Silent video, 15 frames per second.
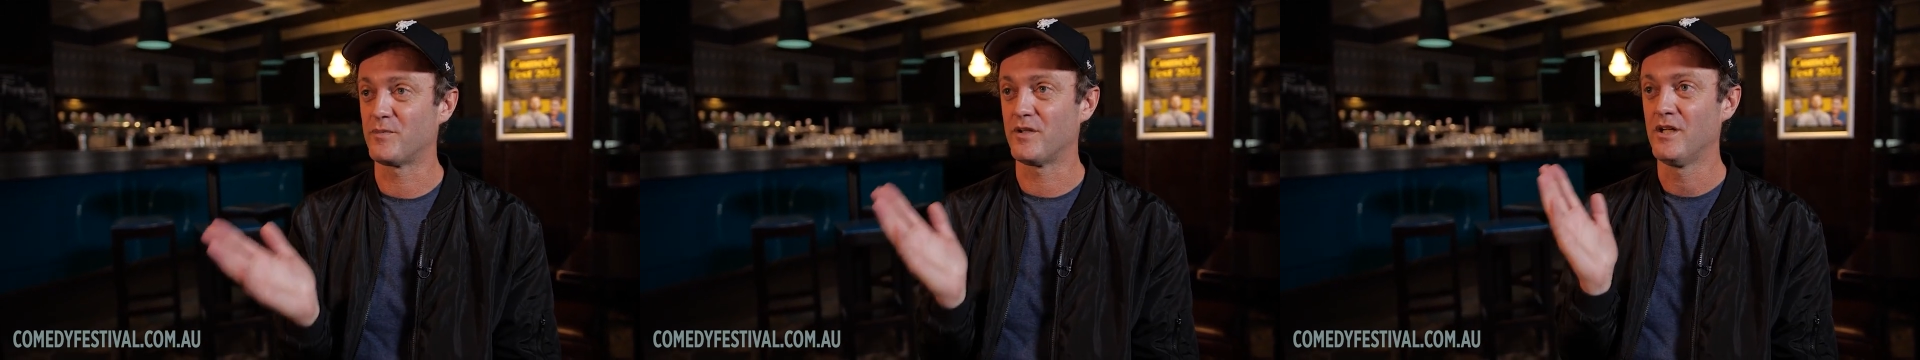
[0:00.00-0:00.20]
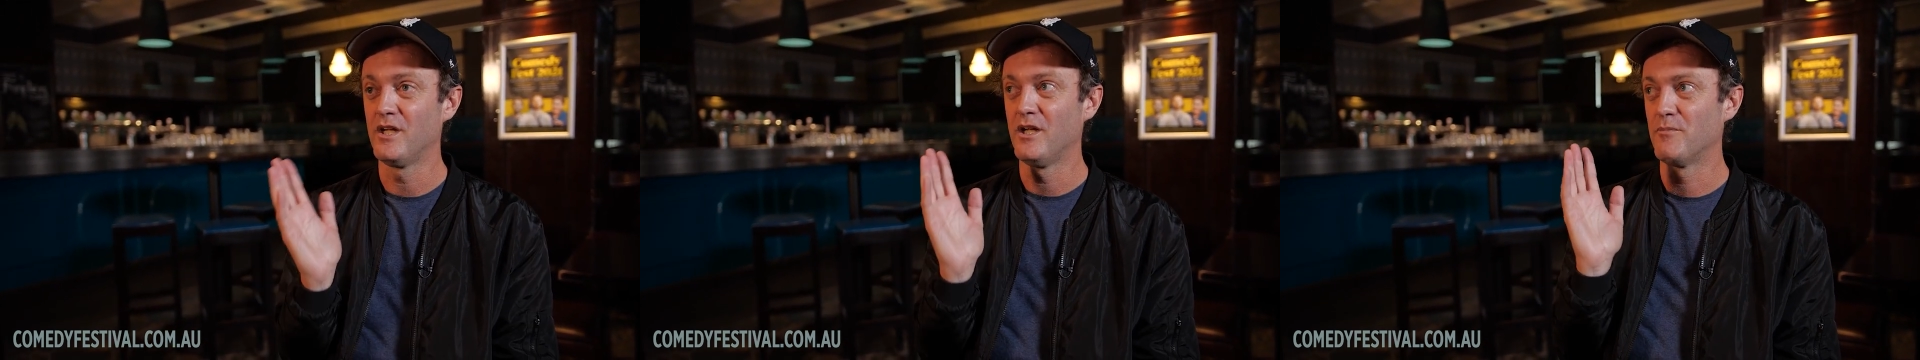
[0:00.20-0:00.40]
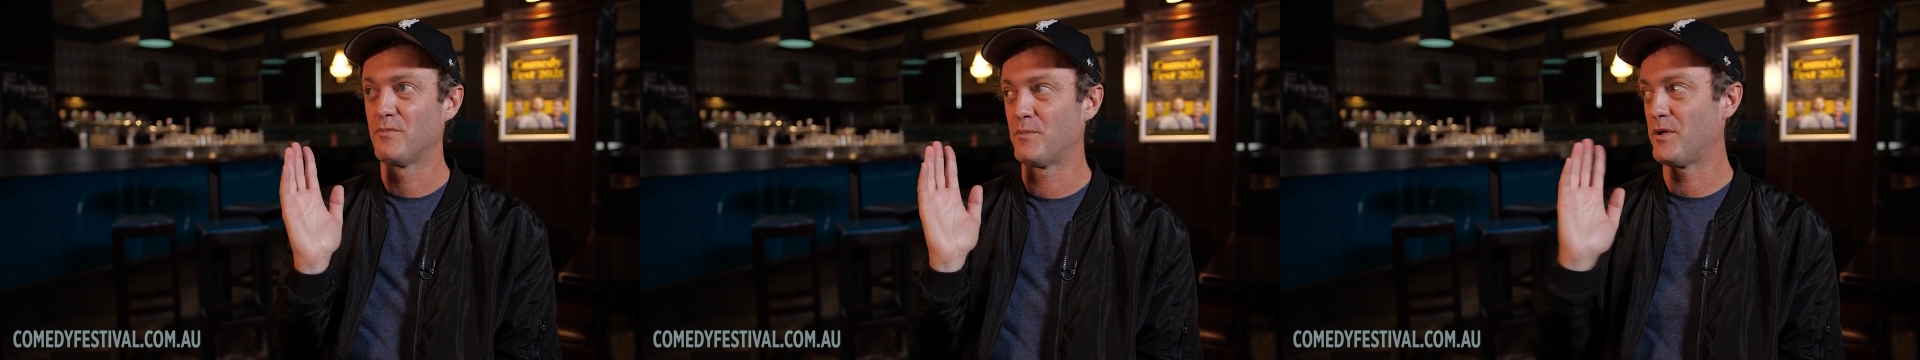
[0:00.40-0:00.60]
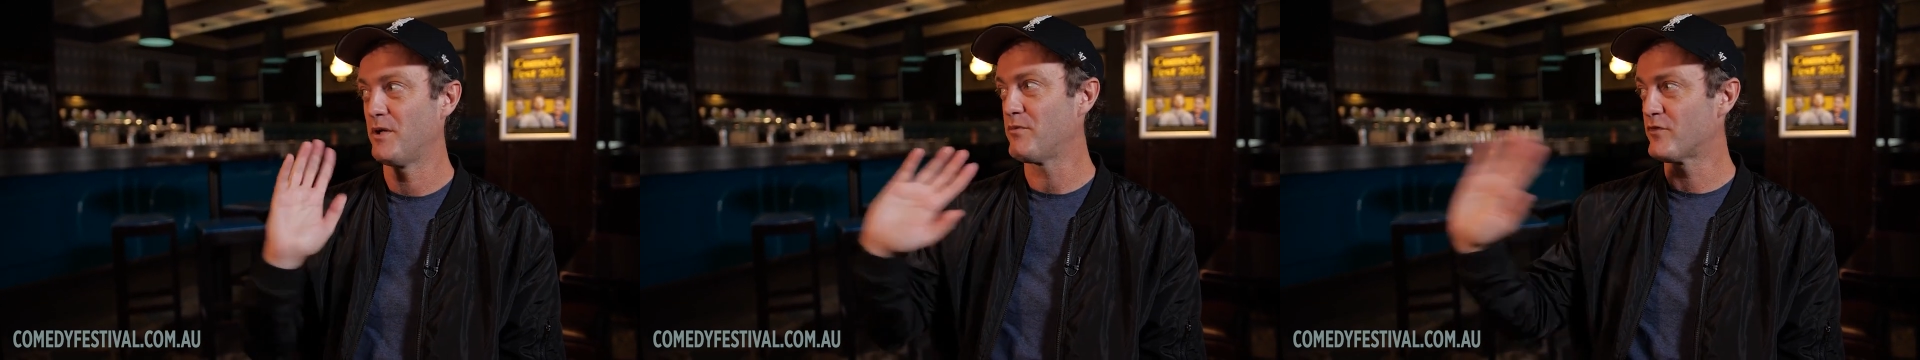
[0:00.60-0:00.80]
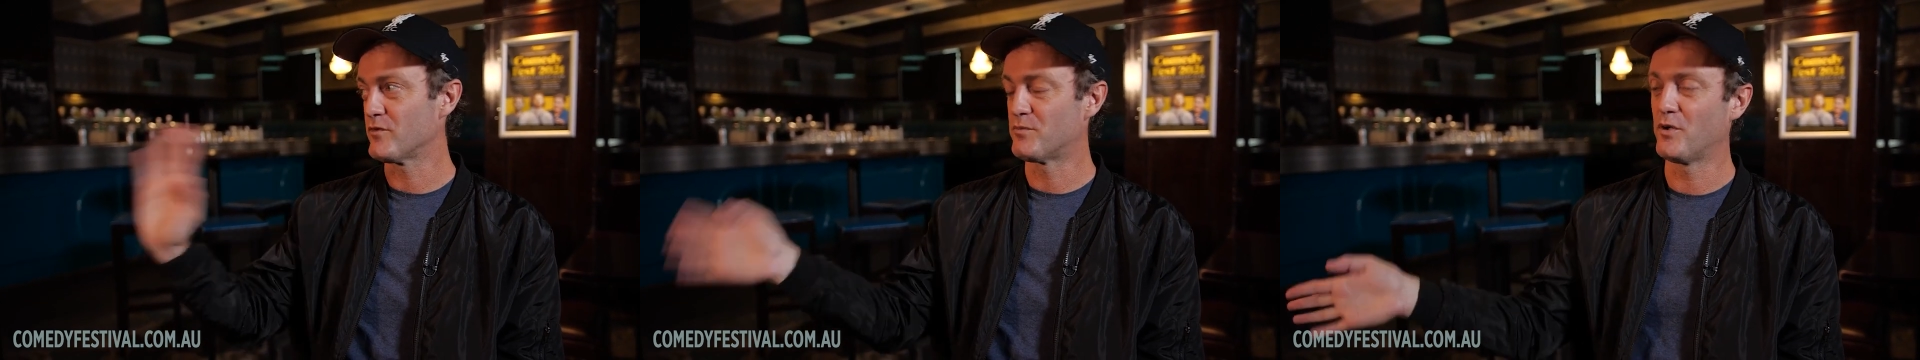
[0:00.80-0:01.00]
But but
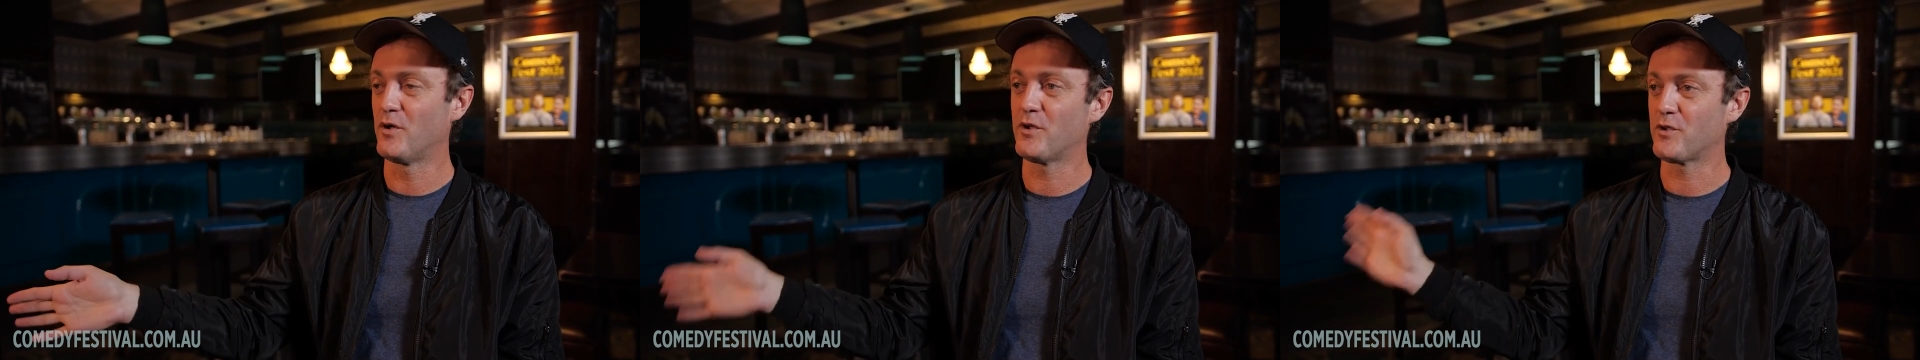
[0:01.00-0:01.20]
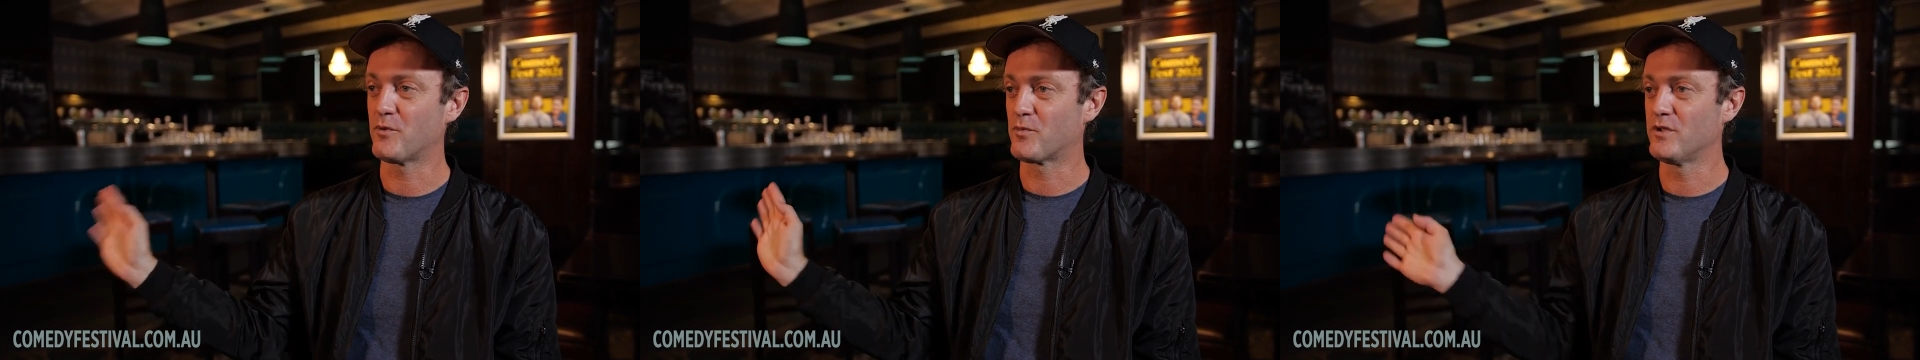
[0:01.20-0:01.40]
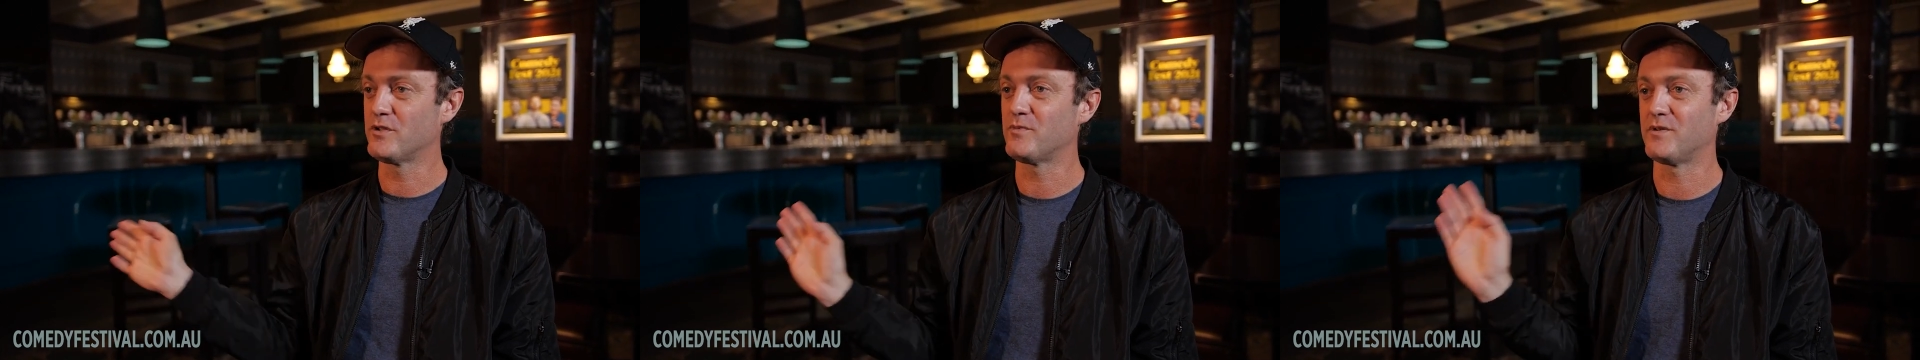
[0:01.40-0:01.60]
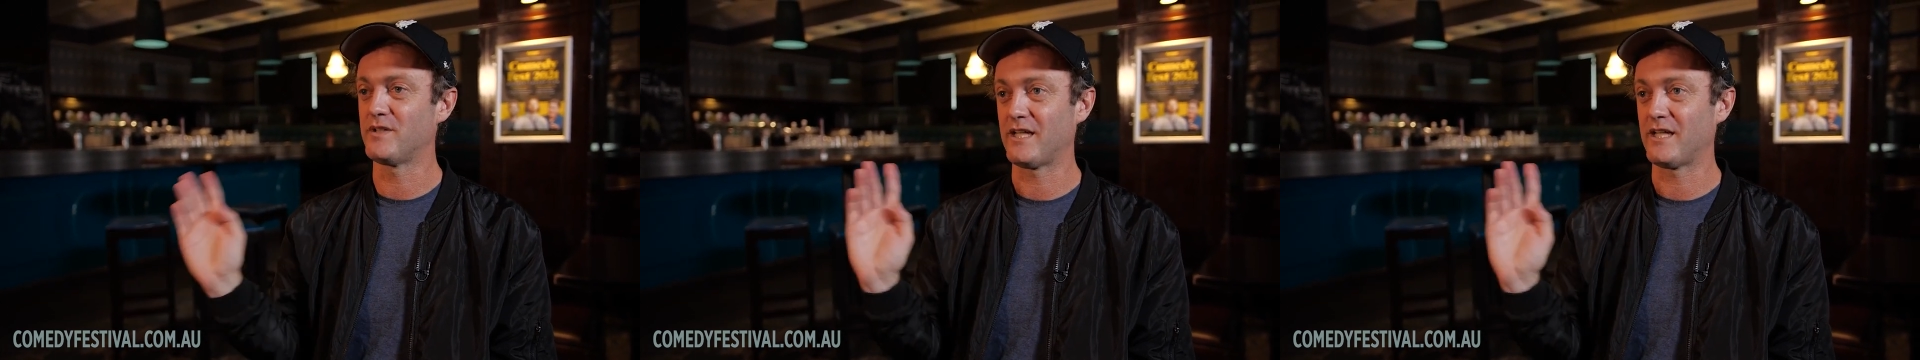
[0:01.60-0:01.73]
people from Perth or Brisbane,